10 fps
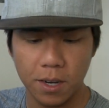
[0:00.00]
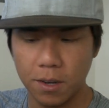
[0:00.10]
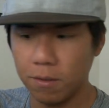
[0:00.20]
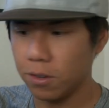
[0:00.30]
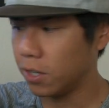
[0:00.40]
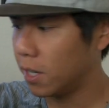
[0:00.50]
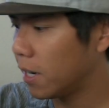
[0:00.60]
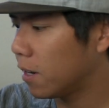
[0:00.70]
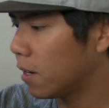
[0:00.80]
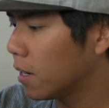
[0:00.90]
which is
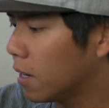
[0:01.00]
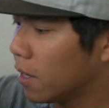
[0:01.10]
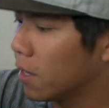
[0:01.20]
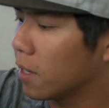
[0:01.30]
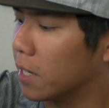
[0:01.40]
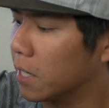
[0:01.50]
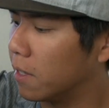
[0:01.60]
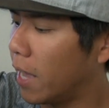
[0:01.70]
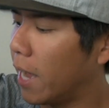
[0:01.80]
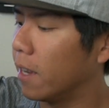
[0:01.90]
here, because
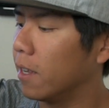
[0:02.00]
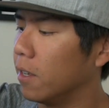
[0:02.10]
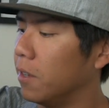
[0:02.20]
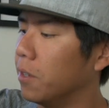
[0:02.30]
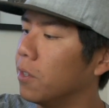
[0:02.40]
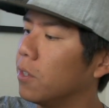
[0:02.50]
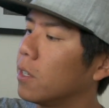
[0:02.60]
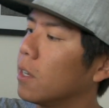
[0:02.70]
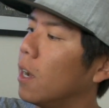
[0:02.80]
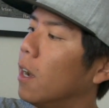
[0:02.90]
that
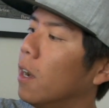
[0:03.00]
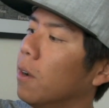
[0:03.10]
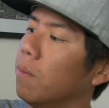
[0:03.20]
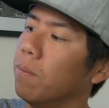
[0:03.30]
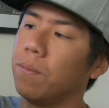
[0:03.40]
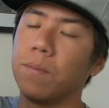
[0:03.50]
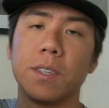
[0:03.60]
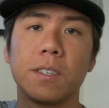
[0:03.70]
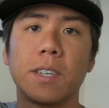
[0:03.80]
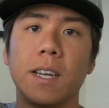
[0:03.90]
is
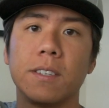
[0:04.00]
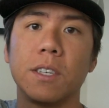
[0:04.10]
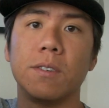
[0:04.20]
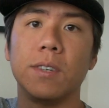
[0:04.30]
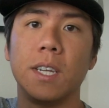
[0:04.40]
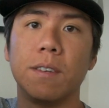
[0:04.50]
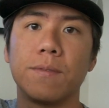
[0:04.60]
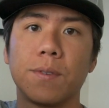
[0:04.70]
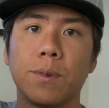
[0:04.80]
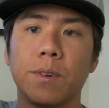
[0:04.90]
the size that you need
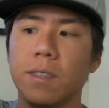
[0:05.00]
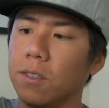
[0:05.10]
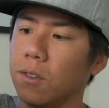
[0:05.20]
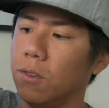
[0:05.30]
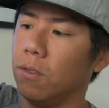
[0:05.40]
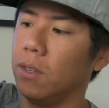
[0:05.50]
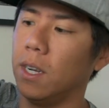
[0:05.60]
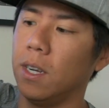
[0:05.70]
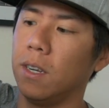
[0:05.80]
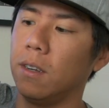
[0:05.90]
for these
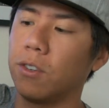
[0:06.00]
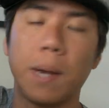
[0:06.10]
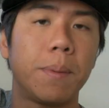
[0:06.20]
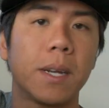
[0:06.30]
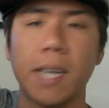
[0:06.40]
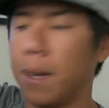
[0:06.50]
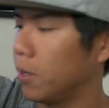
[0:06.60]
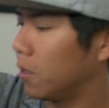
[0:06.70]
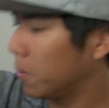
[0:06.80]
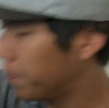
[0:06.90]
little tripod adapters.